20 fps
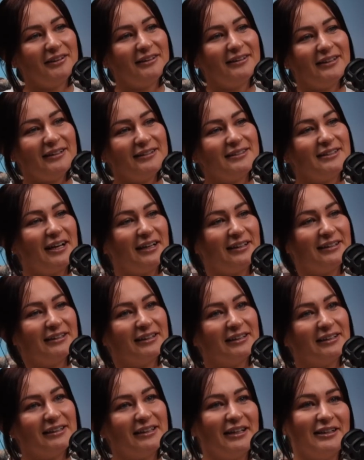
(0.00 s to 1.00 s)
They're
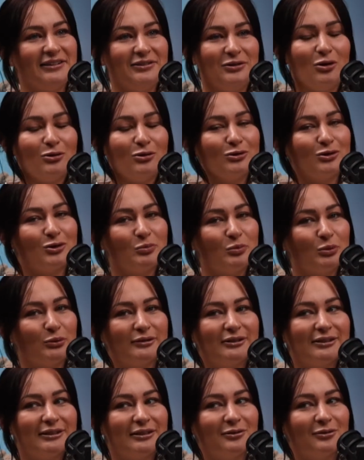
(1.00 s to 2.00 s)
technically a
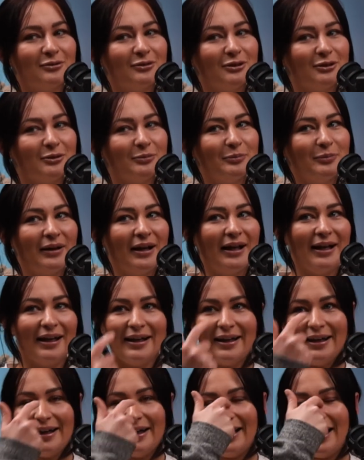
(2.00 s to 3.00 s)
non-sporting group.
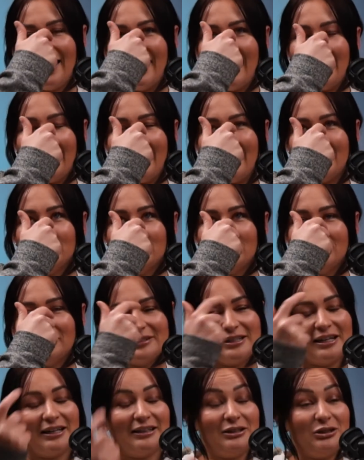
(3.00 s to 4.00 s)
I'm not
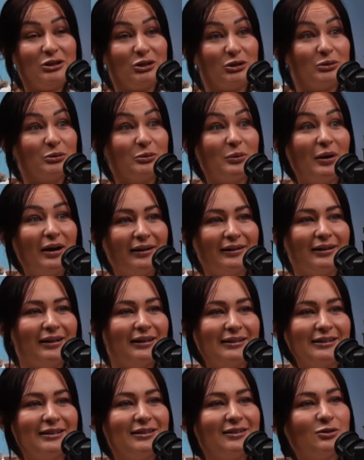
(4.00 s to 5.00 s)
entirely sure why.
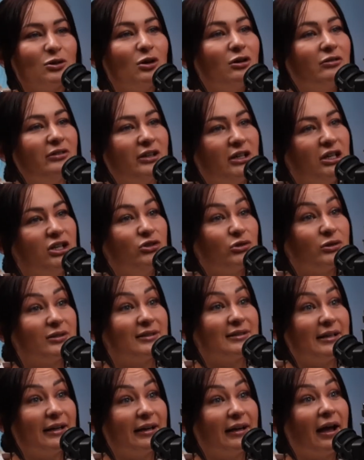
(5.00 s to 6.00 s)
Like, this is all very
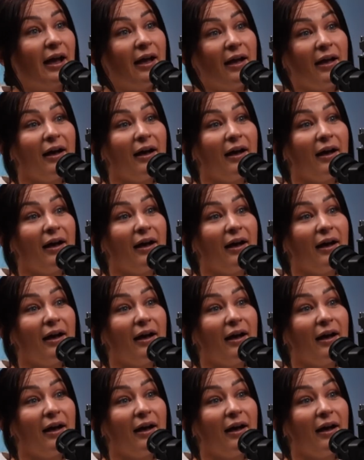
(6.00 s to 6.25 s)
interesting.